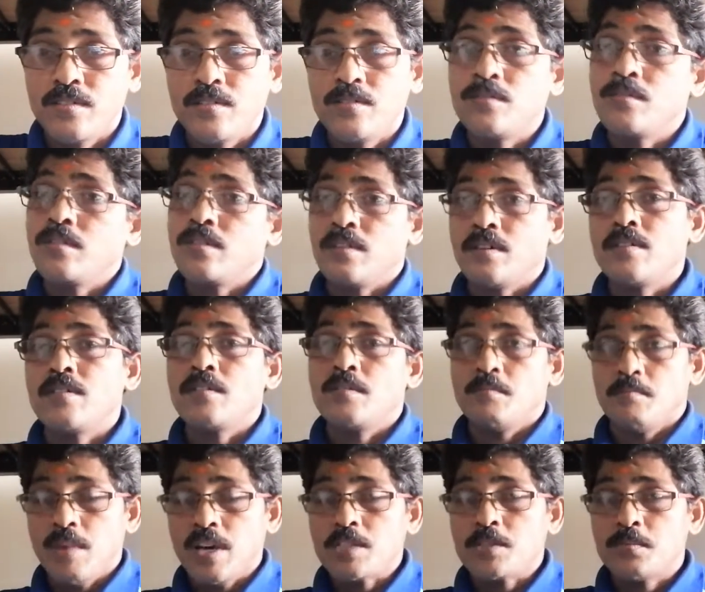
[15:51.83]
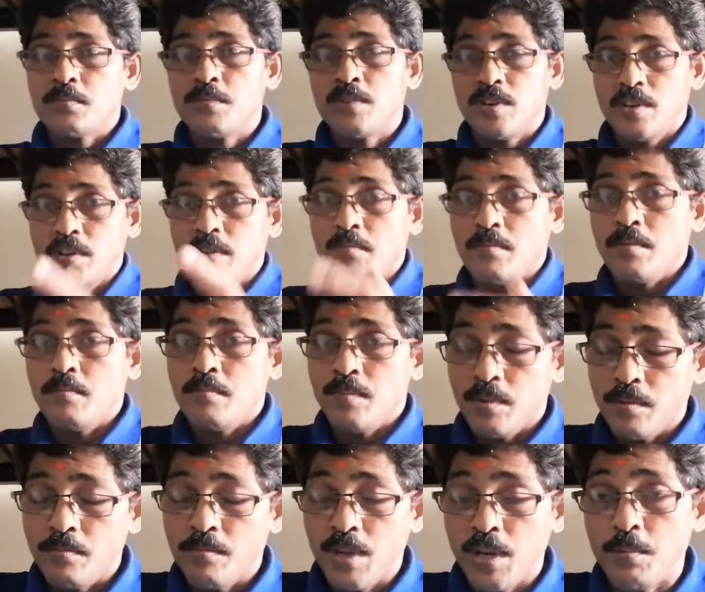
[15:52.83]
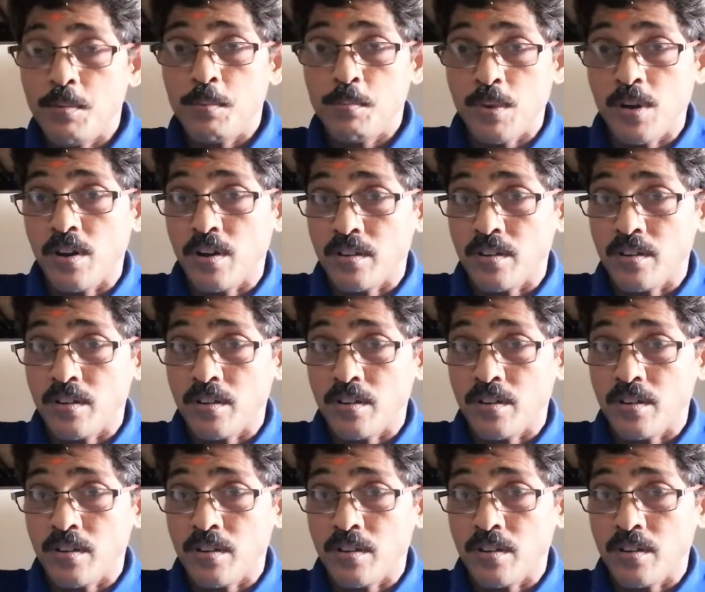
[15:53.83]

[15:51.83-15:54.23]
Maximum anyway, many people